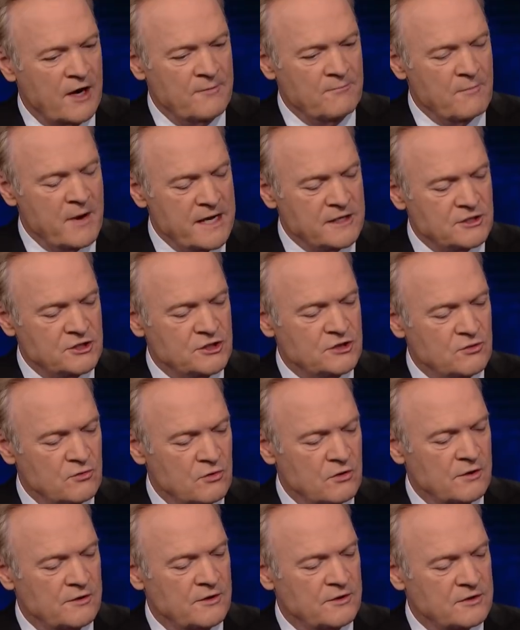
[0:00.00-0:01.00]
and make
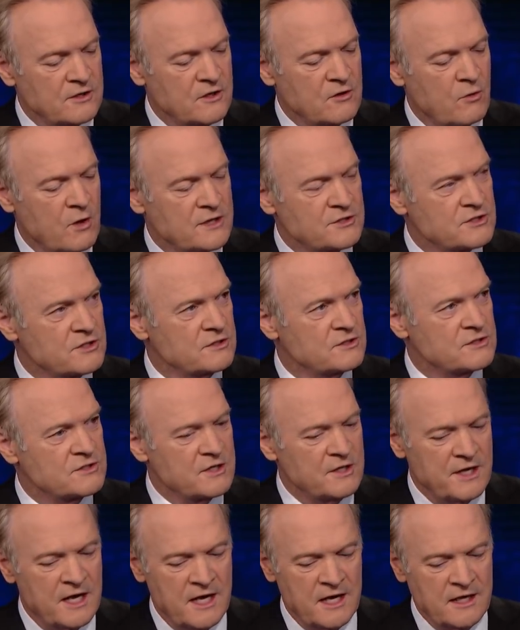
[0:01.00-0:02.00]
sure that the questions
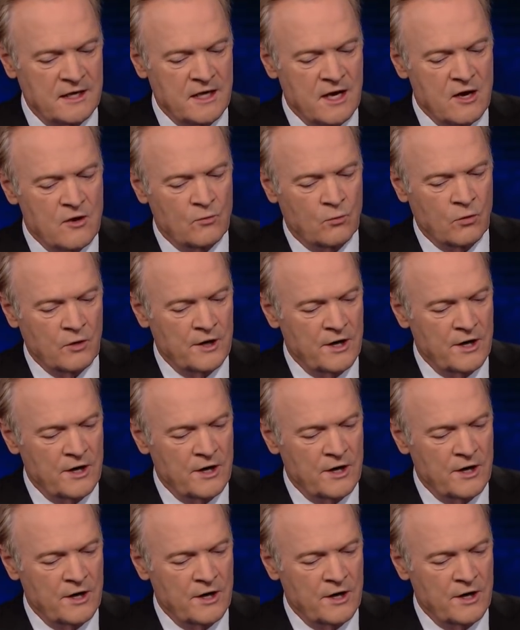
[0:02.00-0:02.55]
today were